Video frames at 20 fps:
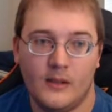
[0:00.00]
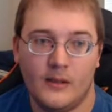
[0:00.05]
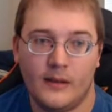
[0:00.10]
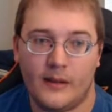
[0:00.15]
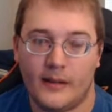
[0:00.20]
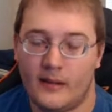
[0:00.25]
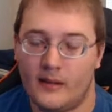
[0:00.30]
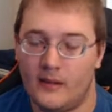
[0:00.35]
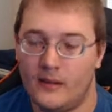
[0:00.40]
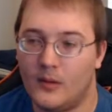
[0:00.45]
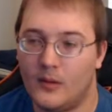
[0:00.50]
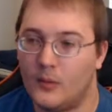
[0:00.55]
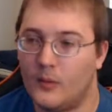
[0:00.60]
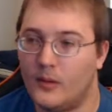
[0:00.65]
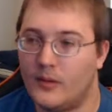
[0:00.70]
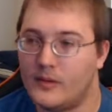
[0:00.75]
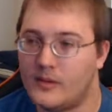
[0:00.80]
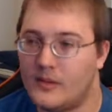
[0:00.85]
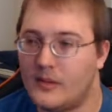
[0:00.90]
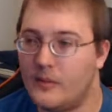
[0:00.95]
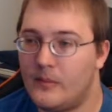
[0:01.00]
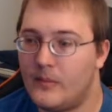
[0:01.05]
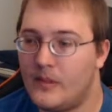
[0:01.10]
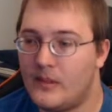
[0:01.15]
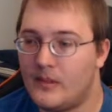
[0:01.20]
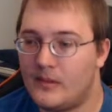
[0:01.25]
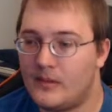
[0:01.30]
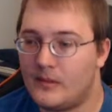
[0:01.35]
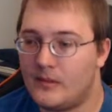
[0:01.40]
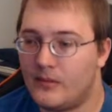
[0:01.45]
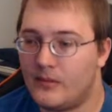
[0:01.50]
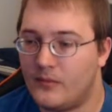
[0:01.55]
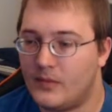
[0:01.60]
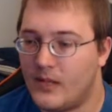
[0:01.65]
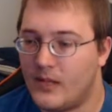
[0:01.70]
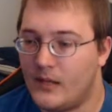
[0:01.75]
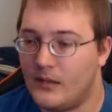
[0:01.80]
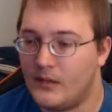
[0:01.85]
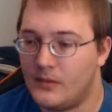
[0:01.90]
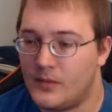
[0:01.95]
like there was in Mists for
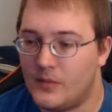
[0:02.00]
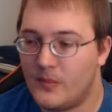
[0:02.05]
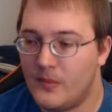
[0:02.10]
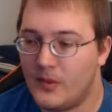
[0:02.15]
challenge